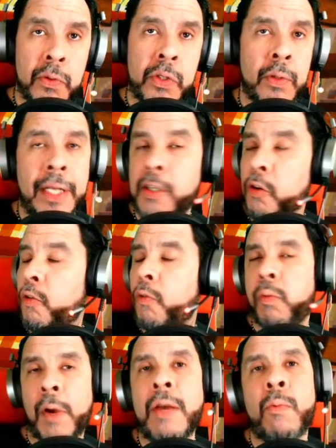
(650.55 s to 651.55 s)
So that's a
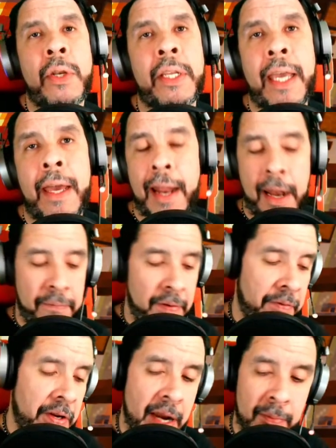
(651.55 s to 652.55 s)
great one to get. And at
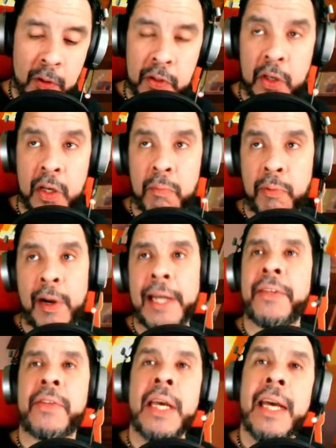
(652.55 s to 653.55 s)
15 emeralds, good price.